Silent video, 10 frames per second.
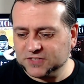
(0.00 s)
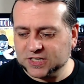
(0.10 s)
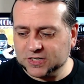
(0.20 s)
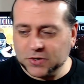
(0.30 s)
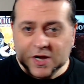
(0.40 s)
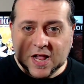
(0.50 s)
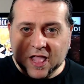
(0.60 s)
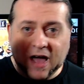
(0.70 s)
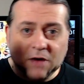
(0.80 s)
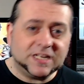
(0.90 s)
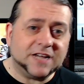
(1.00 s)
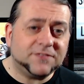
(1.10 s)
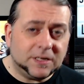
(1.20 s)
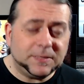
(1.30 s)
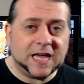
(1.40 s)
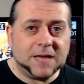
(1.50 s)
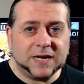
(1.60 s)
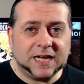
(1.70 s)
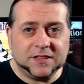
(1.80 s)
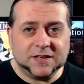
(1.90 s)
So that will definitely be getting
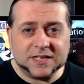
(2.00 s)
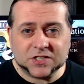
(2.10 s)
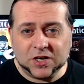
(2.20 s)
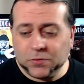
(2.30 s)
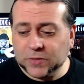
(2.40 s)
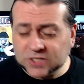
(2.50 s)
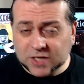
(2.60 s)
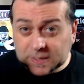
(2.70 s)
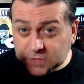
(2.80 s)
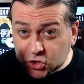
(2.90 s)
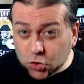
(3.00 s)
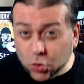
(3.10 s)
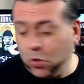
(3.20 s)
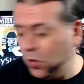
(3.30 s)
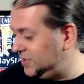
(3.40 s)
played in the next couple of weeks, I am sure.